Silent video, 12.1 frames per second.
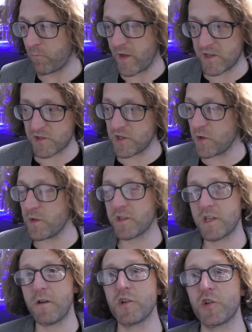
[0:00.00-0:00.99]
it's to do with the
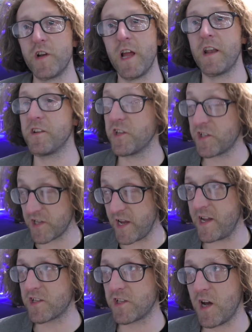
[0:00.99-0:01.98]
territory, and as I
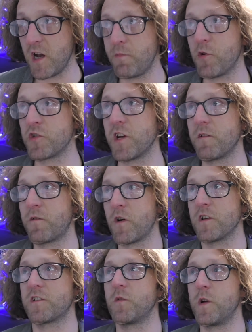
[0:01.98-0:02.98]
say, it's an early project
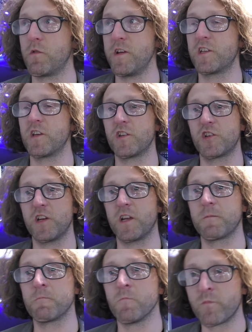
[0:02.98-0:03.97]
for us that we're researching
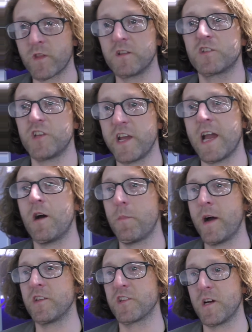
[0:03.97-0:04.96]
and seeing how it
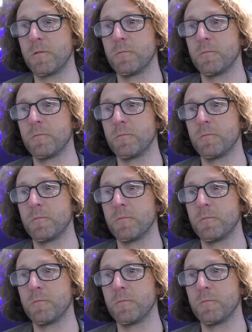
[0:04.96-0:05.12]
pans out.